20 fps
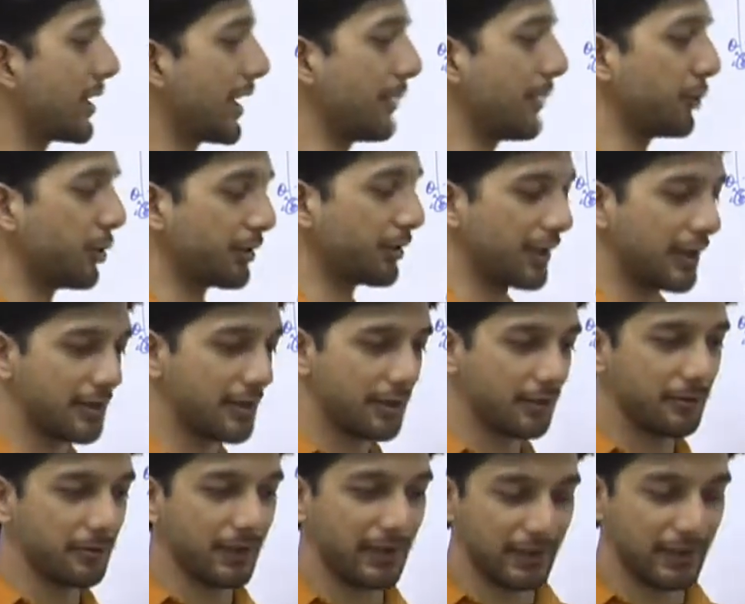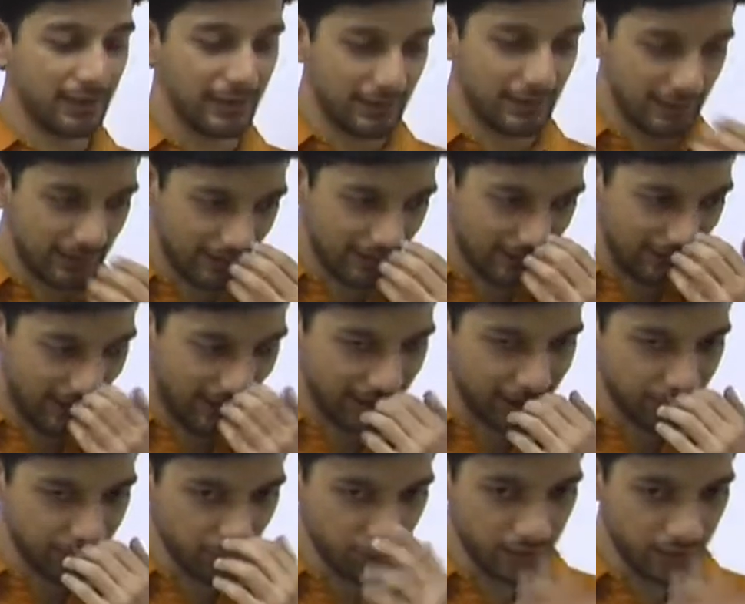I am not considering
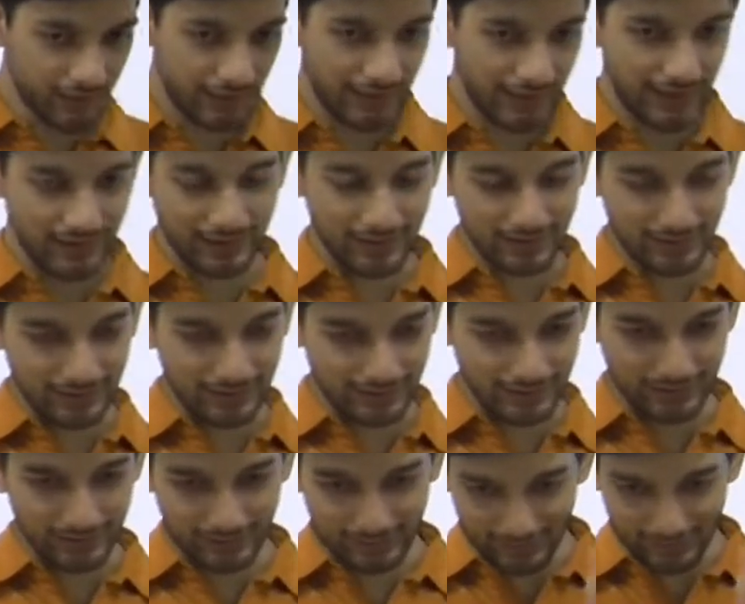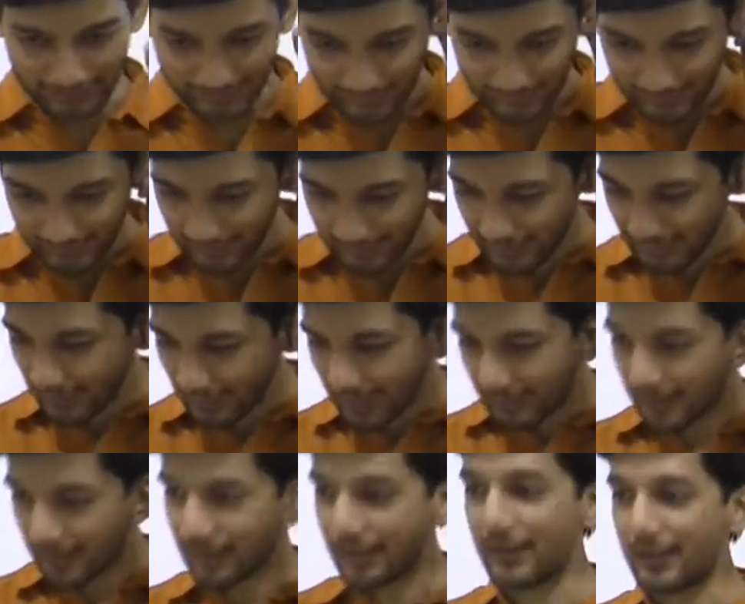attributes like
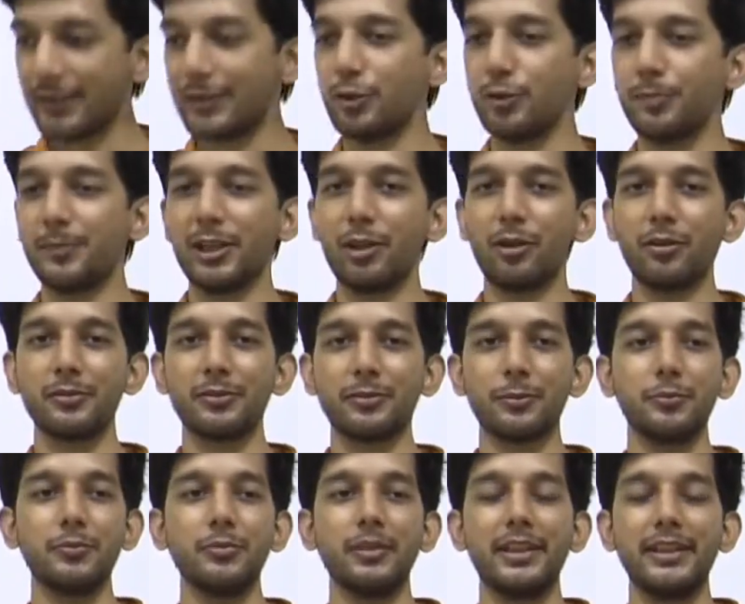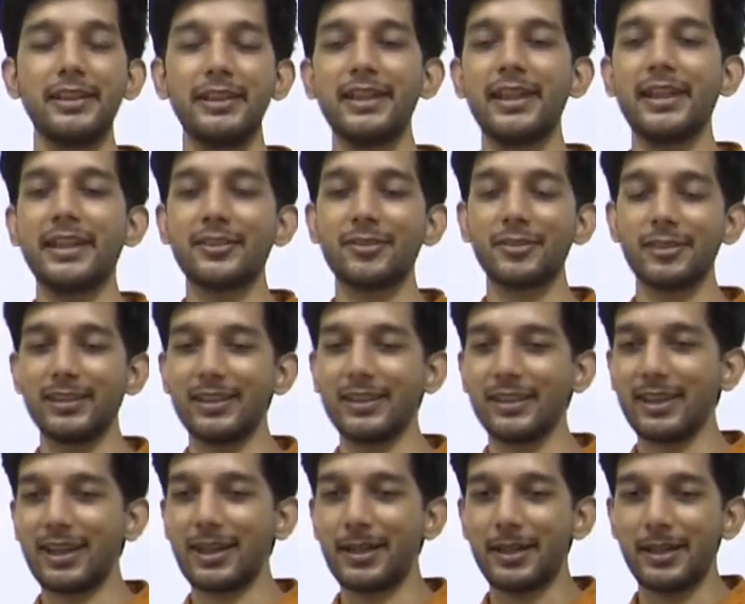you belong to India, Sri
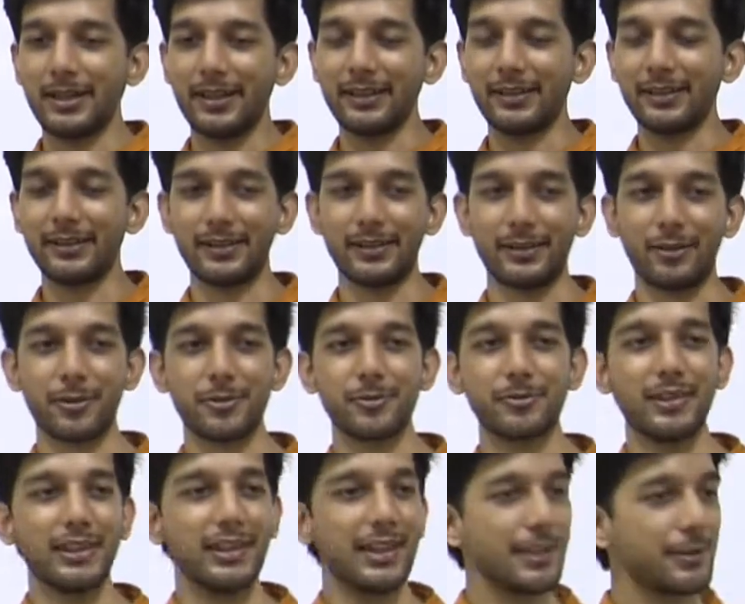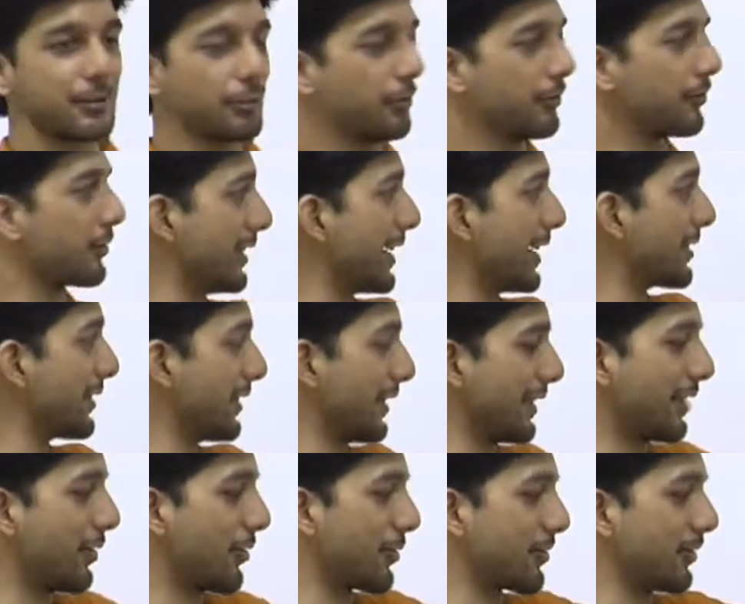Lanka, Australia. So India, Sri
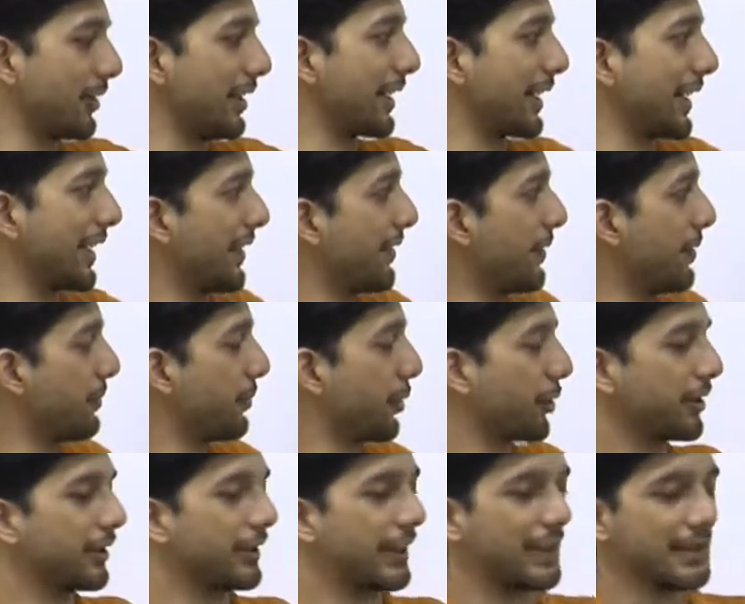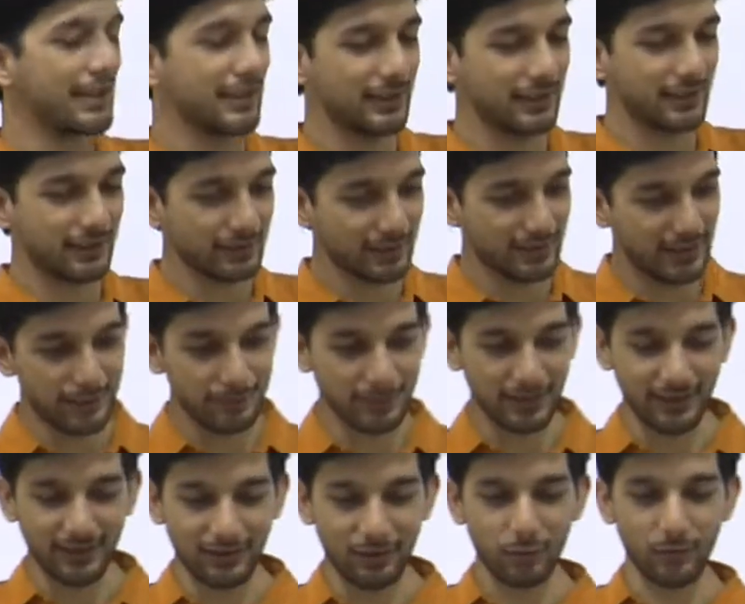Lanka, Australia can never be plotted as a
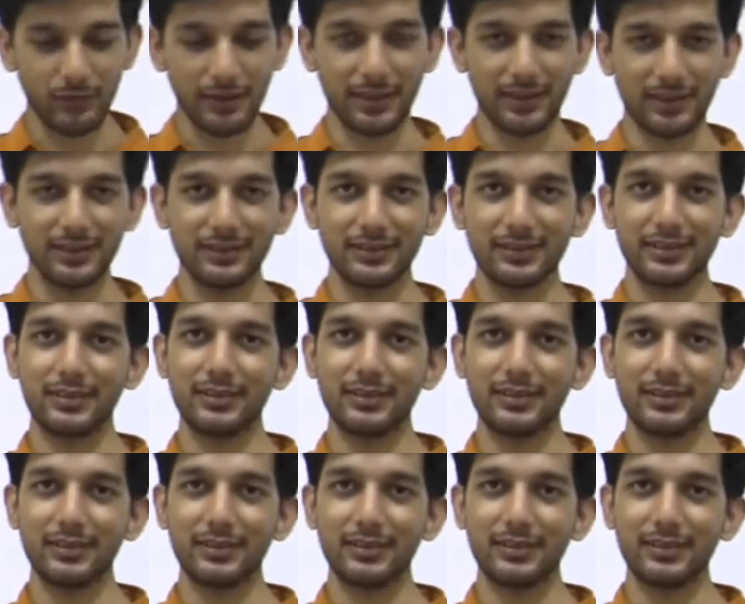label over here.